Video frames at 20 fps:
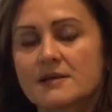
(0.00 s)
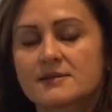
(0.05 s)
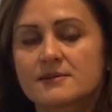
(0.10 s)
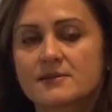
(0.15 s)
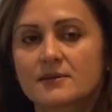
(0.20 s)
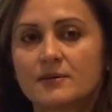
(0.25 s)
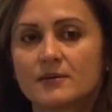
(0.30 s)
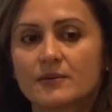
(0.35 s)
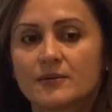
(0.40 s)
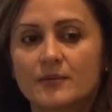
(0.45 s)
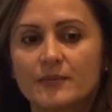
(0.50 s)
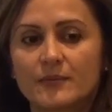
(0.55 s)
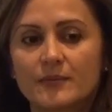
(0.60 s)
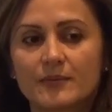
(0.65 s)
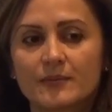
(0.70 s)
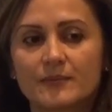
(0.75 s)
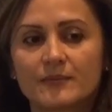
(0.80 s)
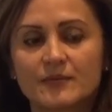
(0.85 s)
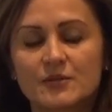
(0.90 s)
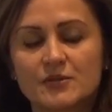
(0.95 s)
so
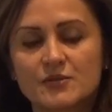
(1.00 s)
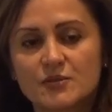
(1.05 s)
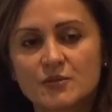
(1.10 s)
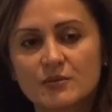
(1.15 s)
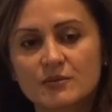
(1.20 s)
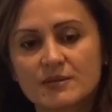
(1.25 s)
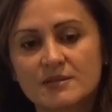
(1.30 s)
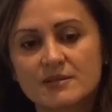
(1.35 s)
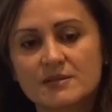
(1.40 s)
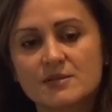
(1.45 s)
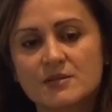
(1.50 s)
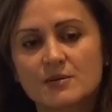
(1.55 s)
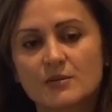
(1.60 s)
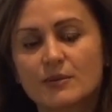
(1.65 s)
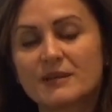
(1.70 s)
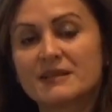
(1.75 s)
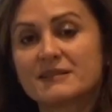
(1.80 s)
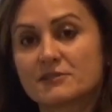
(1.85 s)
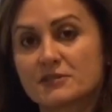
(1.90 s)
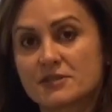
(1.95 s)
um, students
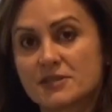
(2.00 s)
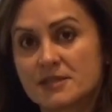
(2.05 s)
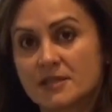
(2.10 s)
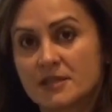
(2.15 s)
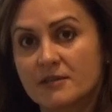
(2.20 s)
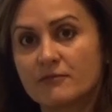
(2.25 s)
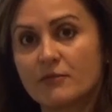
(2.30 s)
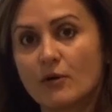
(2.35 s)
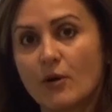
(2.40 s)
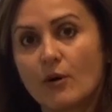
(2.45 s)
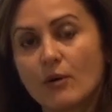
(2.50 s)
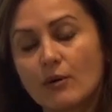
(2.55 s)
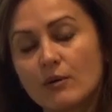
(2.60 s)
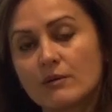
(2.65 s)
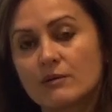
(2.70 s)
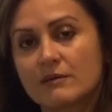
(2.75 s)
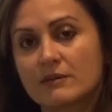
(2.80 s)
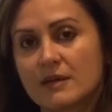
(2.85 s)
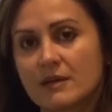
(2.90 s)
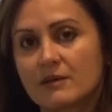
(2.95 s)
will receive
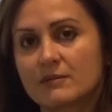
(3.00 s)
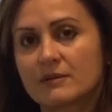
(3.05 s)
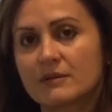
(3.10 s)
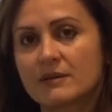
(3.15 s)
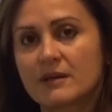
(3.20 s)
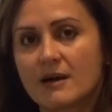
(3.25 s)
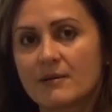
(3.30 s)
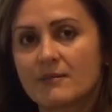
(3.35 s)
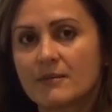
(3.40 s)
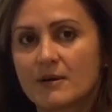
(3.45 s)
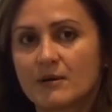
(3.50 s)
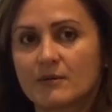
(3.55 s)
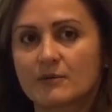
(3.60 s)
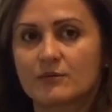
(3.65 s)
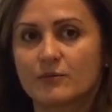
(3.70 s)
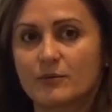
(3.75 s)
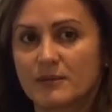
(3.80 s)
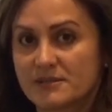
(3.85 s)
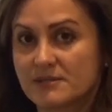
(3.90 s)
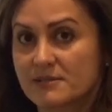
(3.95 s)
or they will come
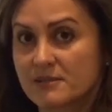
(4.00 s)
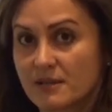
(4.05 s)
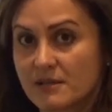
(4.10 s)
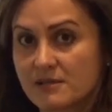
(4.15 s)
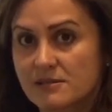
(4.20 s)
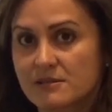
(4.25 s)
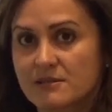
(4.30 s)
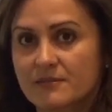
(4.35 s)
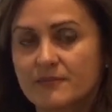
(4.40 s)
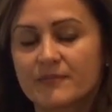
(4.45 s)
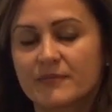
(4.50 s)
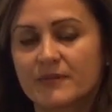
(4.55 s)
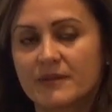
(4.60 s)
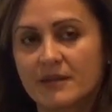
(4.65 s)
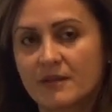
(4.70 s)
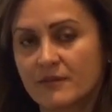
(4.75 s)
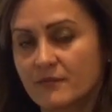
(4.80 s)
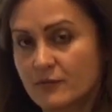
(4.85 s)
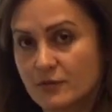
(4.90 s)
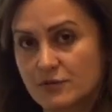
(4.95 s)
out with tasks.
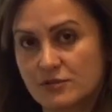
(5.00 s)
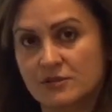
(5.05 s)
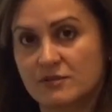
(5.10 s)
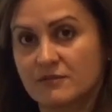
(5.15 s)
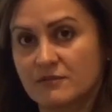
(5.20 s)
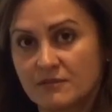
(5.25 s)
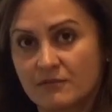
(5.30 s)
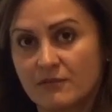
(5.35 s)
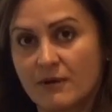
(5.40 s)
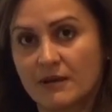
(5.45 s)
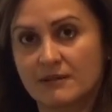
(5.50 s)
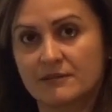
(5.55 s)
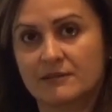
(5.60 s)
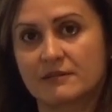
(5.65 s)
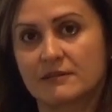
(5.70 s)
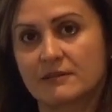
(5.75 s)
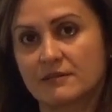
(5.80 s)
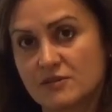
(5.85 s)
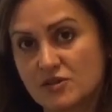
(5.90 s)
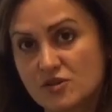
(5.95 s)
They first
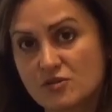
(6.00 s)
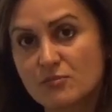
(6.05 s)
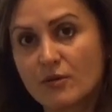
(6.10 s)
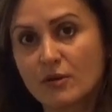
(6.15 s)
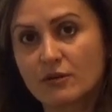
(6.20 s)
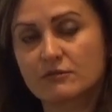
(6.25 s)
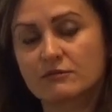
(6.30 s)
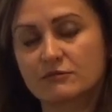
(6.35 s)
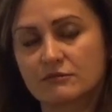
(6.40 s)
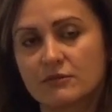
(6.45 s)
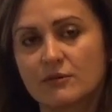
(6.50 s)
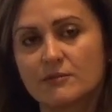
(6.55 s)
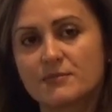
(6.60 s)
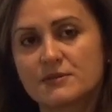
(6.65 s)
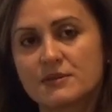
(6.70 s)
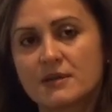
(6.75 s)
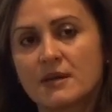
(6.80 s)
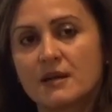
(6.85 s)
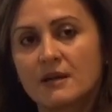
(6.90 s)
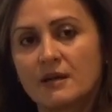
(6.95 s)
divided into small
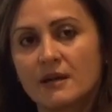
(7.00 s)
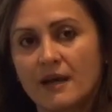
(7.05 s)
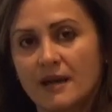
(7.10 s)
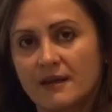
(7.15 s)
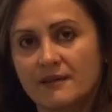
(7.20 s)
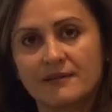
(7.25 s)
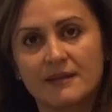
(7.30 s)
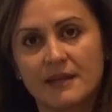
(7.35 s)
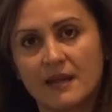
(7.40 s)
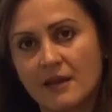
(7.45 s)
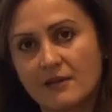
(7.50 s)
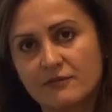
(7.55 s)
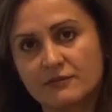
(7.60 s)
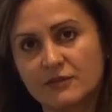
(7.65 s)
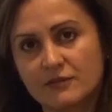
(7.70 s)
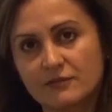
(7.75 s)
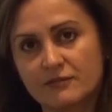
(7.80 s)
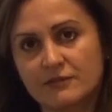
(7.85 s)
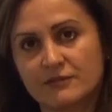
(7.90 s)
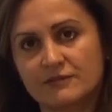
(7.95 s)
groups and they have
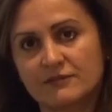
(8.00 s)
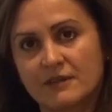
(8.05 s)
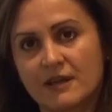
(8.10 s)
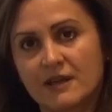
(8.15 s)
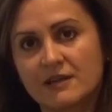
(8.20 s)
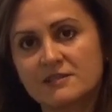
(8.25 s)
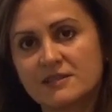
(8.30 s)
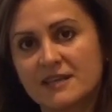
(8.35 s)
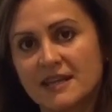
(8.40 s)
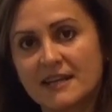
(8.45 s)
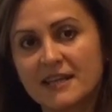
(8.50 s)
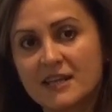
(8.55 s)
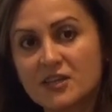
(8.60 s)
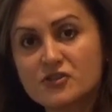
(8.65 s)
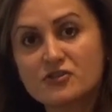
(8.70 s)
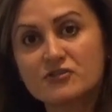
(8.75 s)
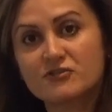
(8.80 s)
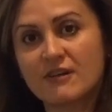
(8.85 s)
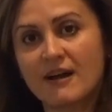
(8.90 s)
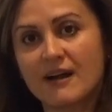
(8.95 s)
different tasks and
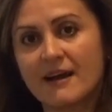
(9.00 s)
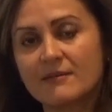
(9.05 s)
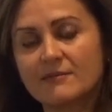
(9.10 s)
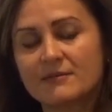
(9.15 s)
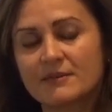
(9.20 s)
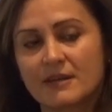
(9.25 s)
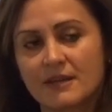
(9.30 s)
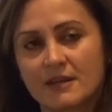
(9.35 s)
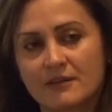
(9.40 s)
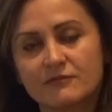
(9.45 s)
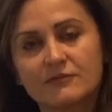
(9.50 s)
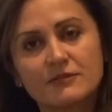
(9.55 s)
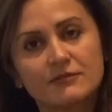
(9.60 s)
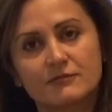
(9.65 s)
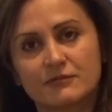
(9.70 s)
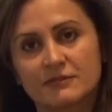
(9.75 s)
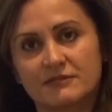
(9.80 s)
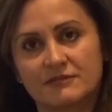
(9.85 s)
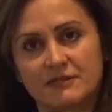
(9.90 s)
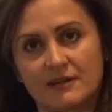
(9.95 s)
each time they have
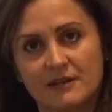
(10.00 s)
different